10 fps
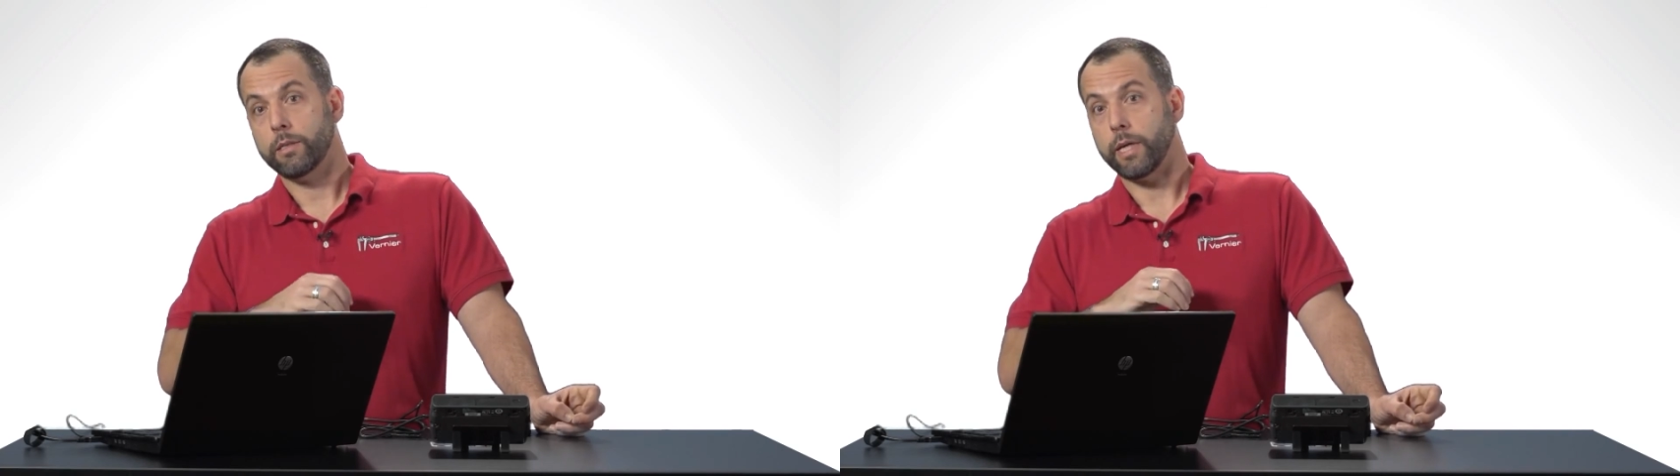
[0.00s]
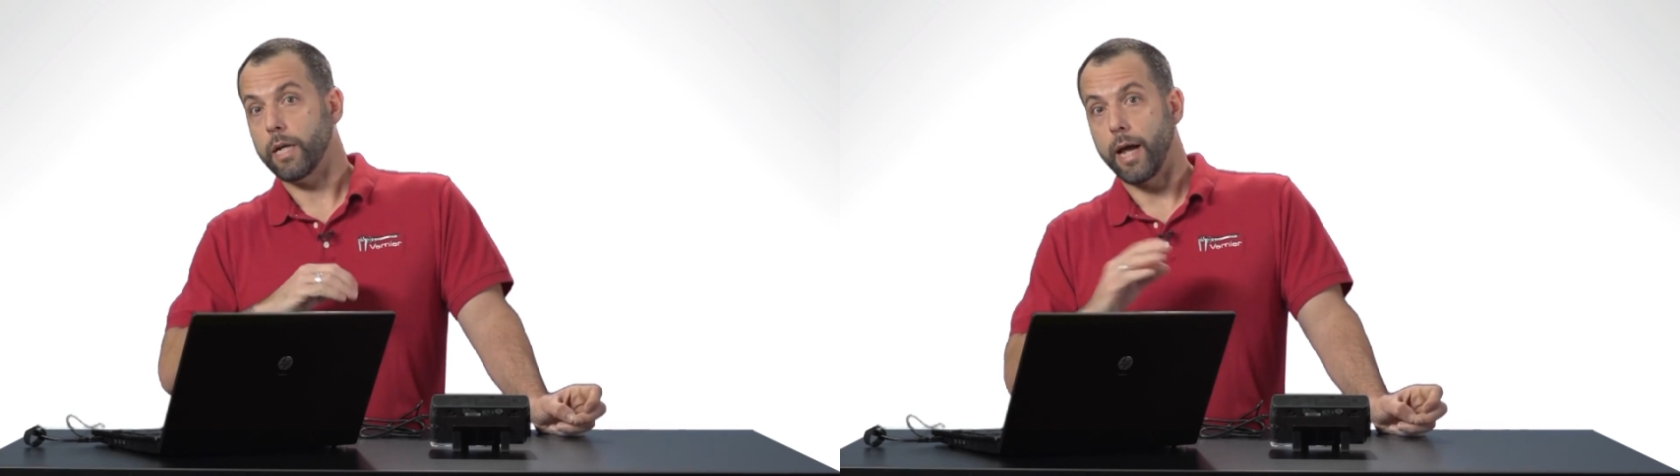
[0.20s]

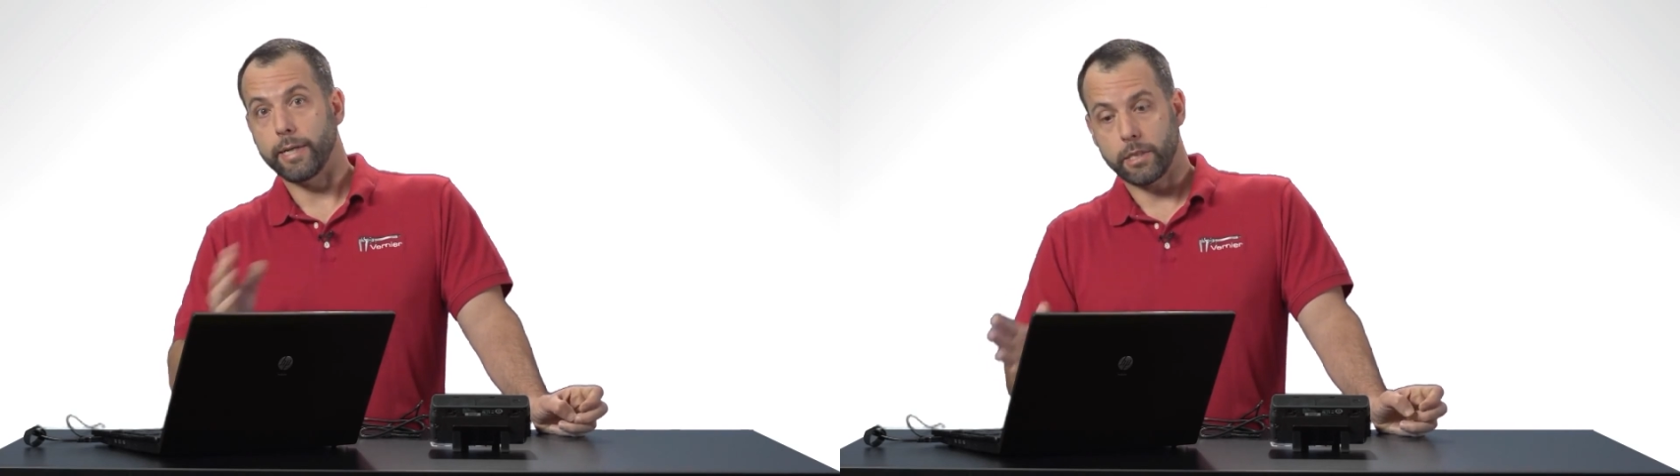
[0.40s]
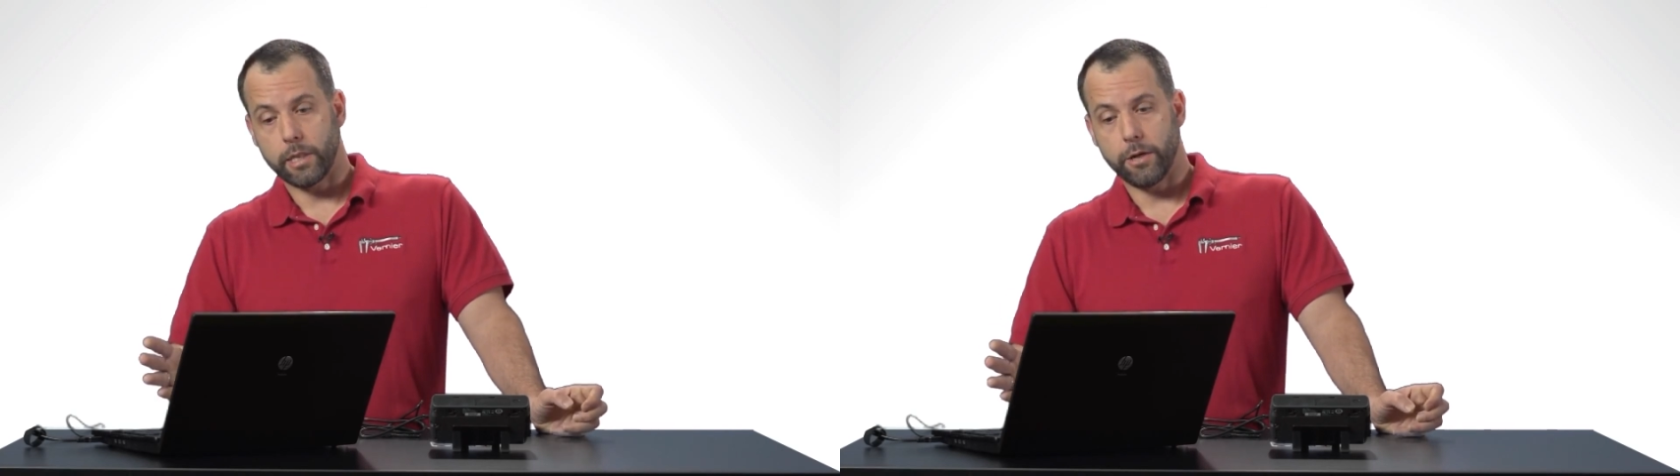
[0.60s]
to get a
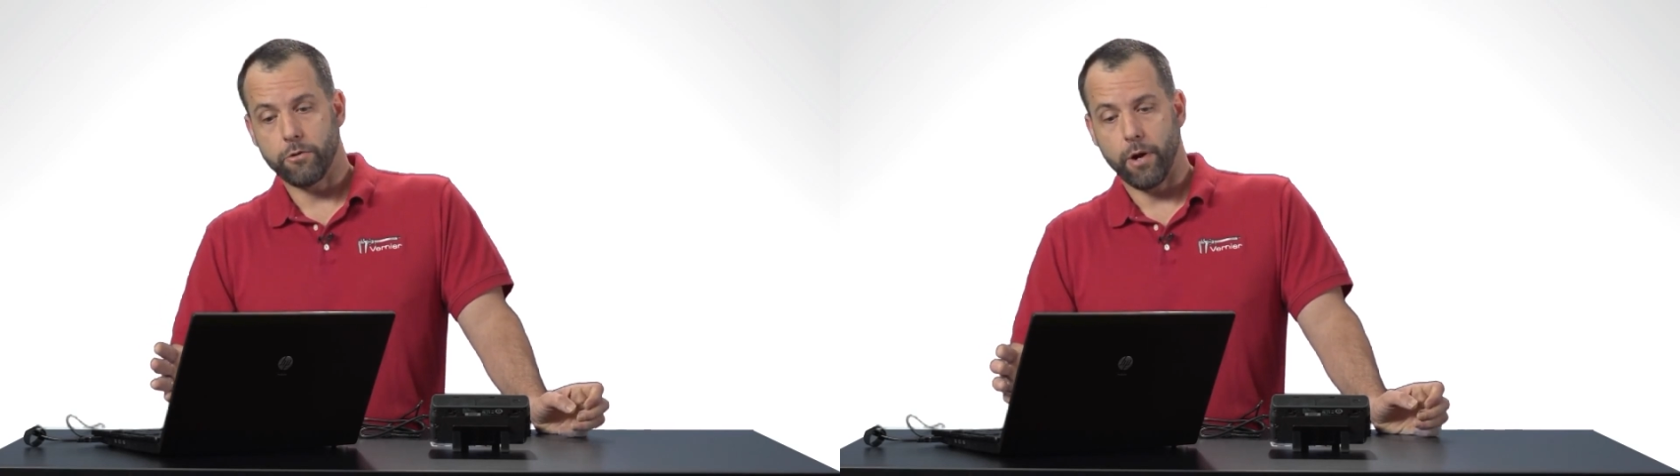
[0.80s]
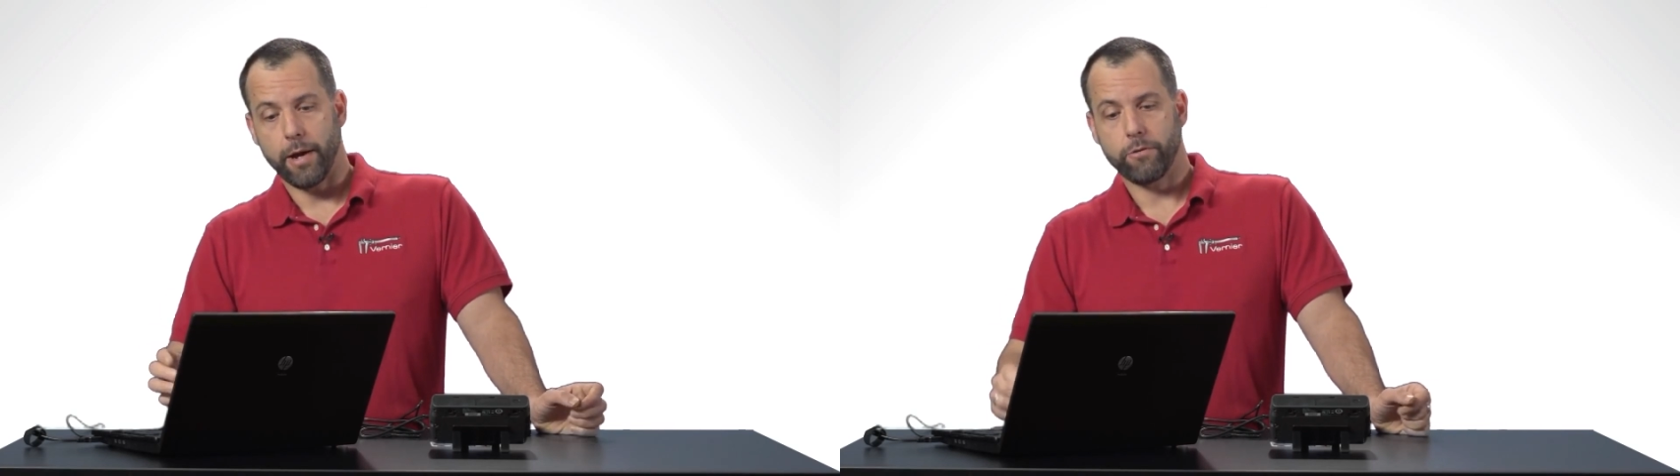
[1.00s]
nice clean
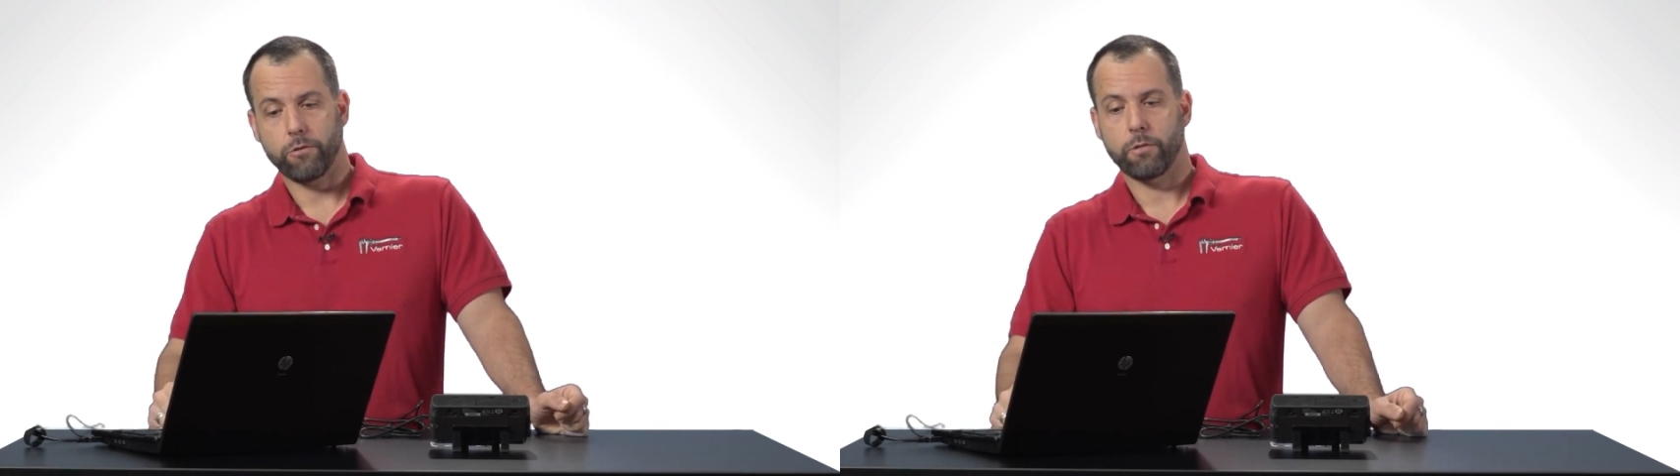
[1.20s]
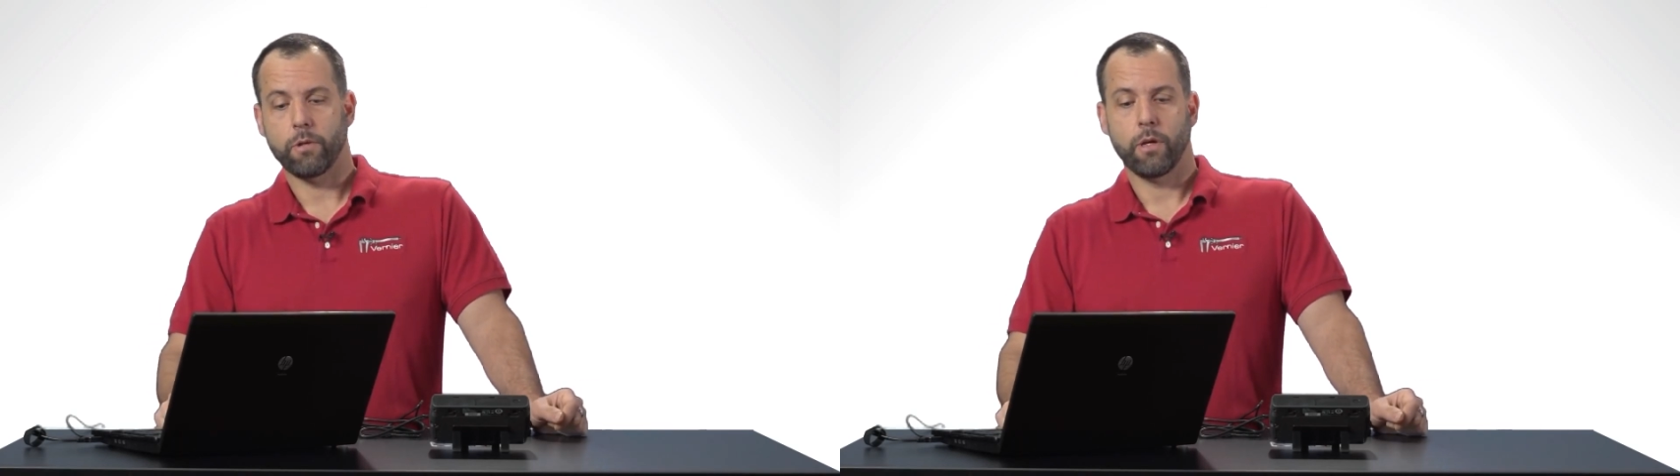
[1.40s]

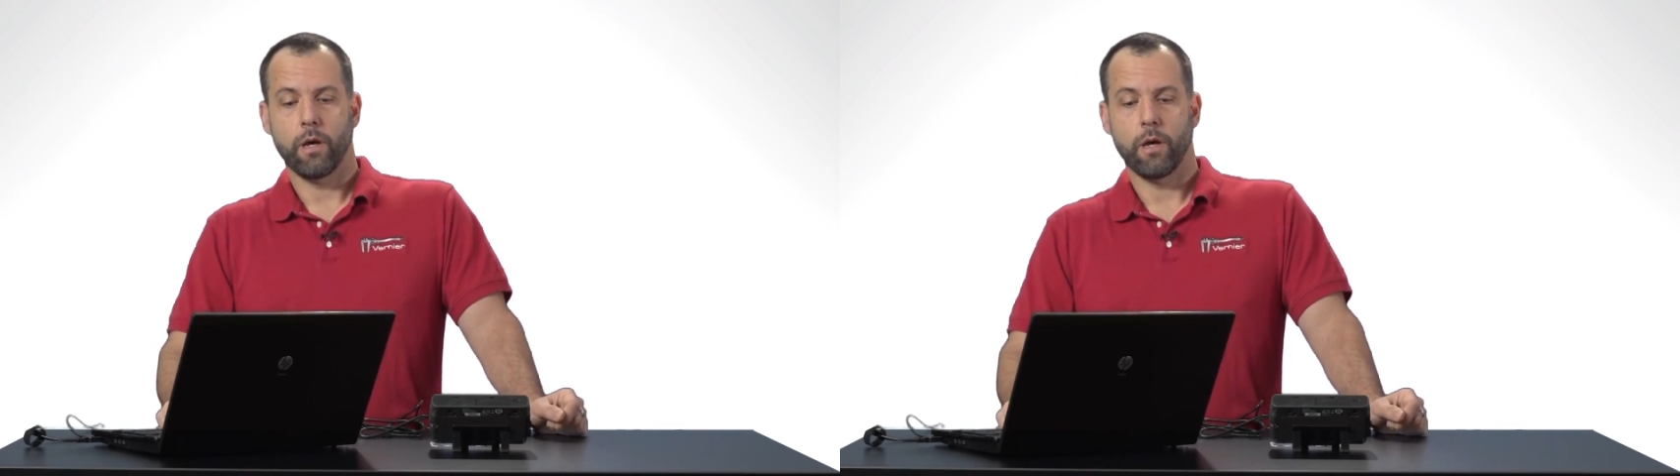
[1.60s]
trace.